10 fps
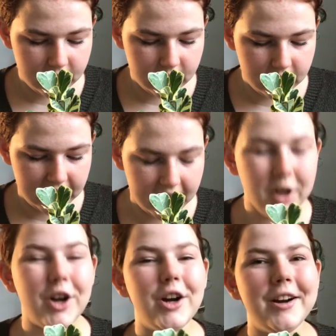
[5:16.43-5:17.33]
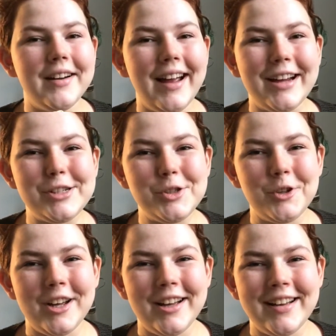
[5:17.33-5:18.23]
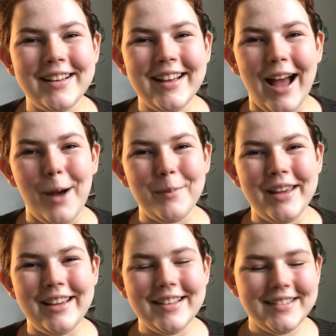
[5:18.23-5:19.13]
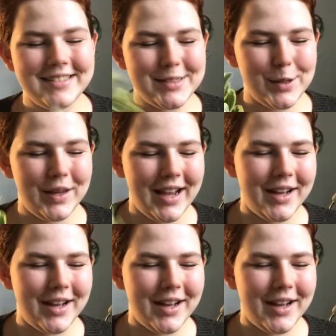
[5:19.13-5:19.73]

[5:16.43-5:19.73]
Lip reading: get her extra happy. So yeah.